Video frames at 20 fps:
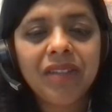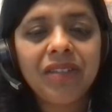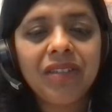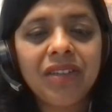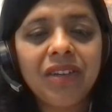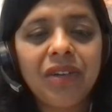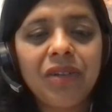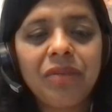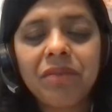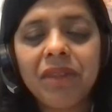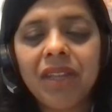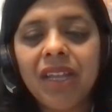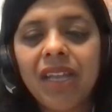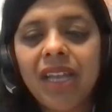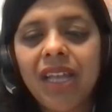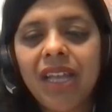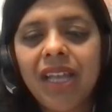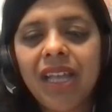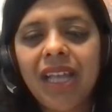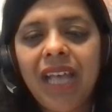So,
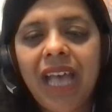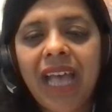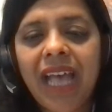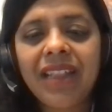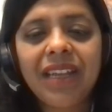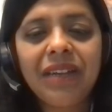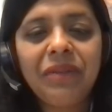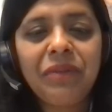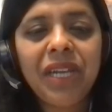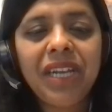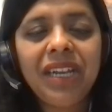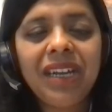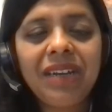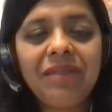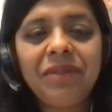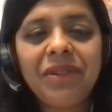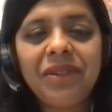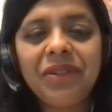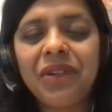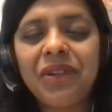and then we
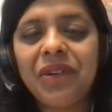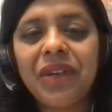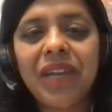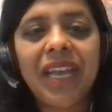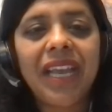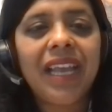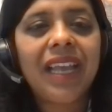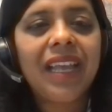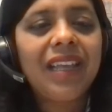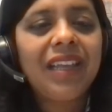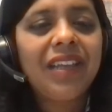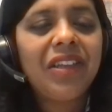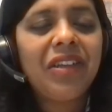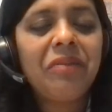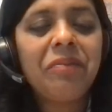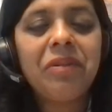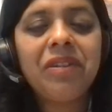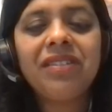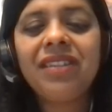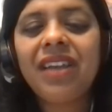come to, okay,
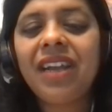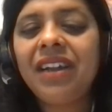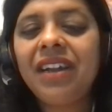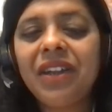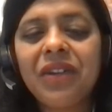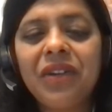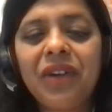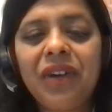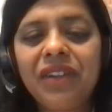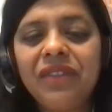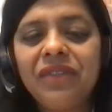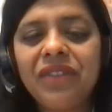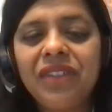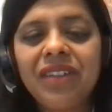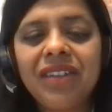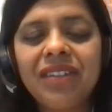you're presenting all of